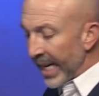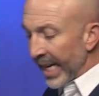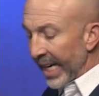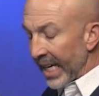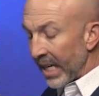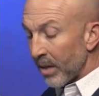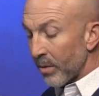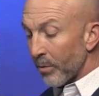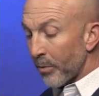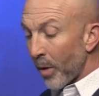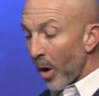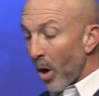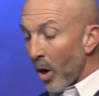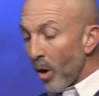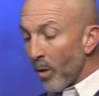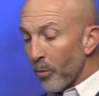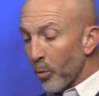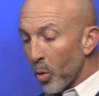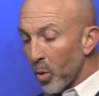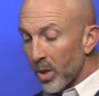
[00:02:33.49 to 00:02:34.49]

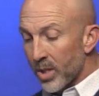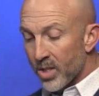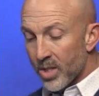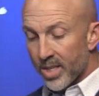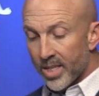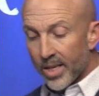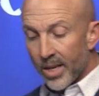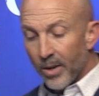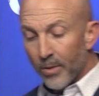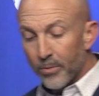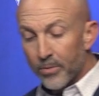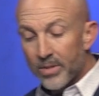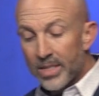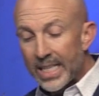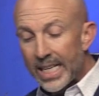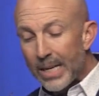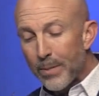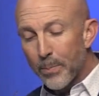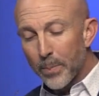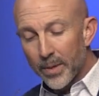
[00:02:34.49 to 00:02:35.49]
involve oneself
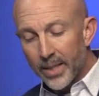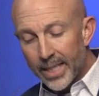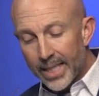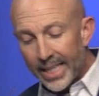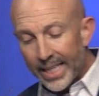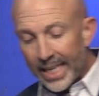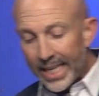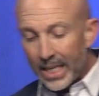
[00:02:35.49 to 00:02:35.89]
deeply